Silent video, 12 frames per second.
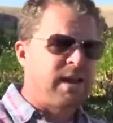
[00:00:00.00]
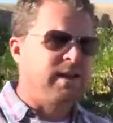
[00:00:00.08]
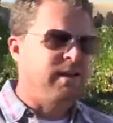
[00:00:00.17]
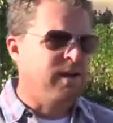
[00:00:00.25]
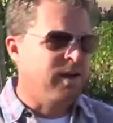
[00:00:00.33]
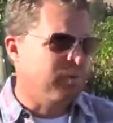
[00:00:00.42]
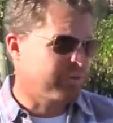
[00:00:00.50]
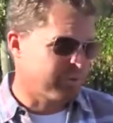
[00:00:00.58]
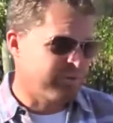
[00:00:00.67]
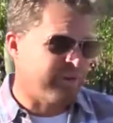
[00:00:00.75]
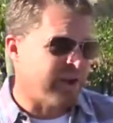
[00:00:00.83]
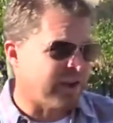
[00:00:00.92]
and uh, which we're
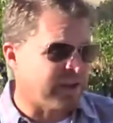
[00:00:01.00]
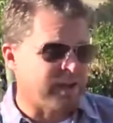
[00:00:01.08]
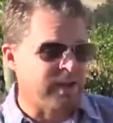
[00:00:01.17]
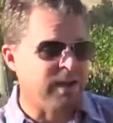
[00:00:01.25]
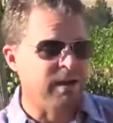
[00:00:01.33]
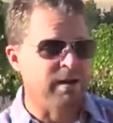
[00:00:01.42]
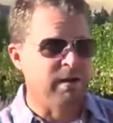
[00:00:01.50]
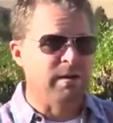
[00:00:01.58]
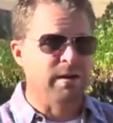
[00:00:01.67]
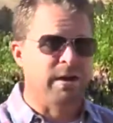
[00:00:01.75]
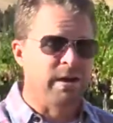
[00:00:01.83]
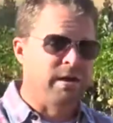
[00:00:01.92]
standing in here,
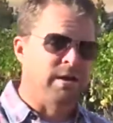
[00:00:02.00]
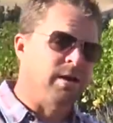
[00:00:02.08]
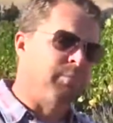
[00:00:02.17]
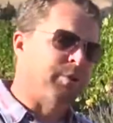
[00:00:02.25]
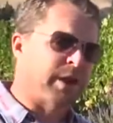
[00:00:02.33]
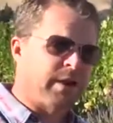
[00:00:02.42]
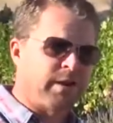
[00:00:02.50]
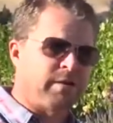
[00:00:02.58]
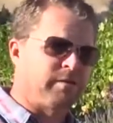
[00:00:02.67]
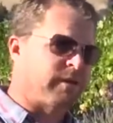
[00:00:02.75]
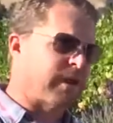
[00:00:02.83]
and uh, planted it to